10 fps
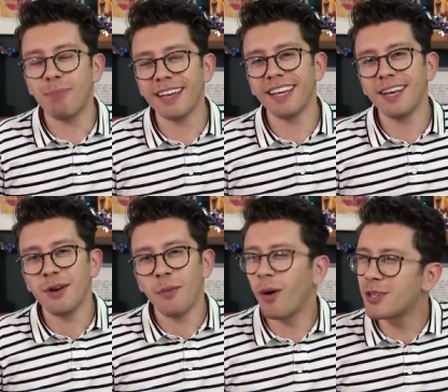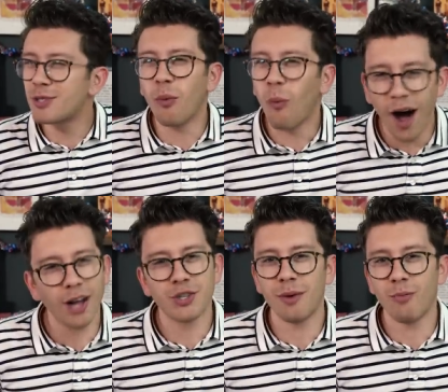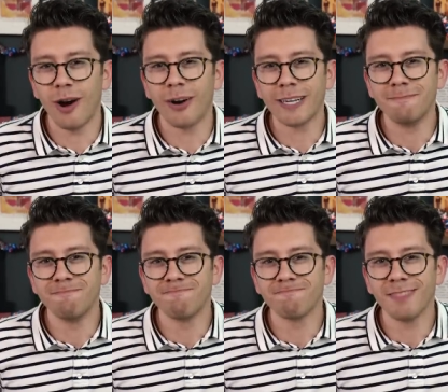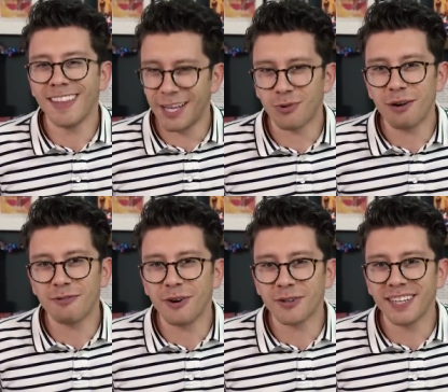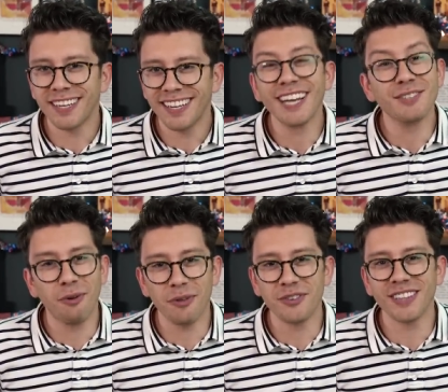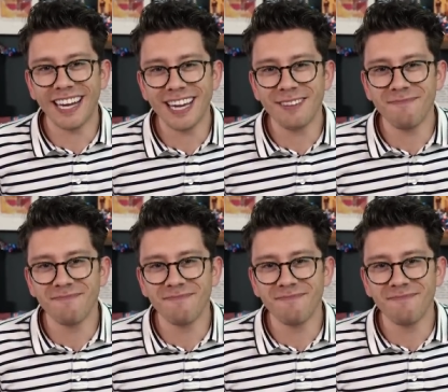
But what's the watch I'm wearing? That's right, folks. It's 4th of July.